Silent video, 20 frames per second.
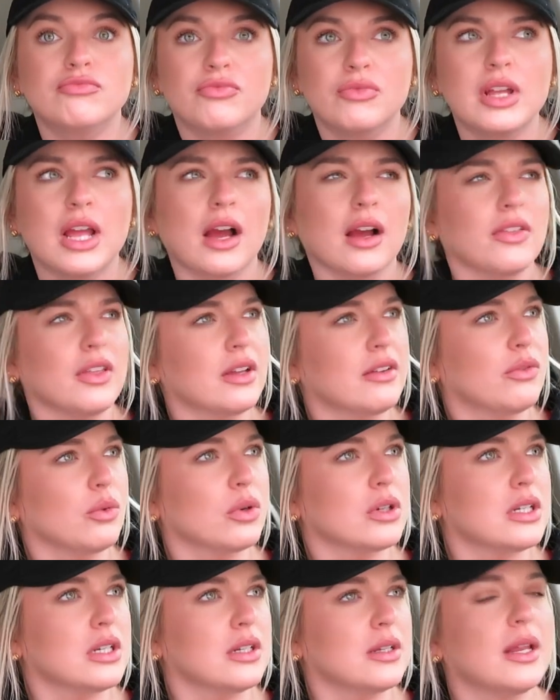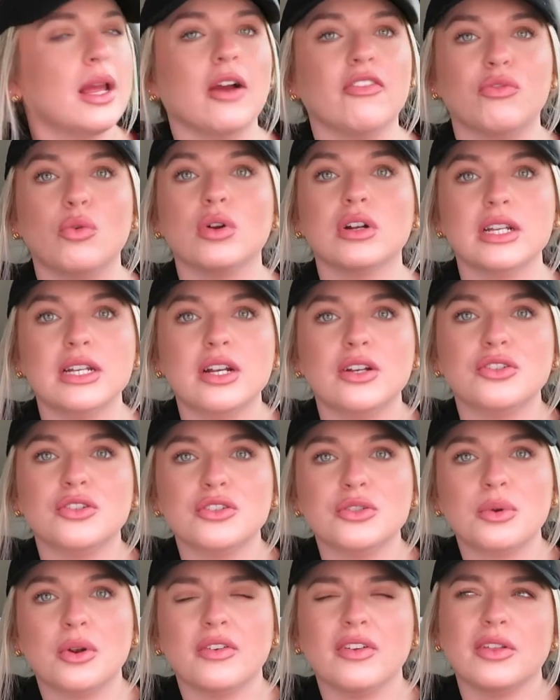Yeah, I think 14. Yeah,
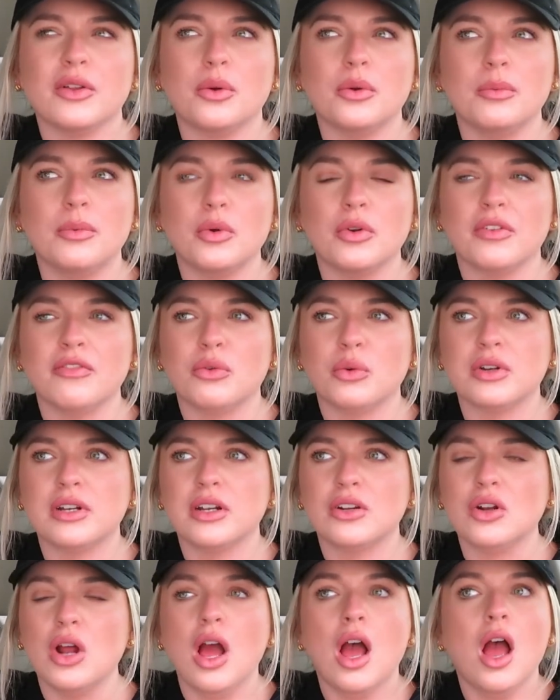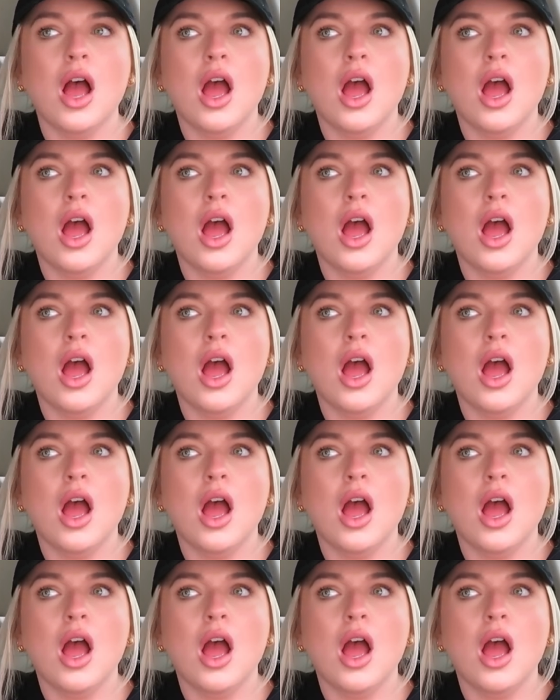1,400 square, a little more than 1,400.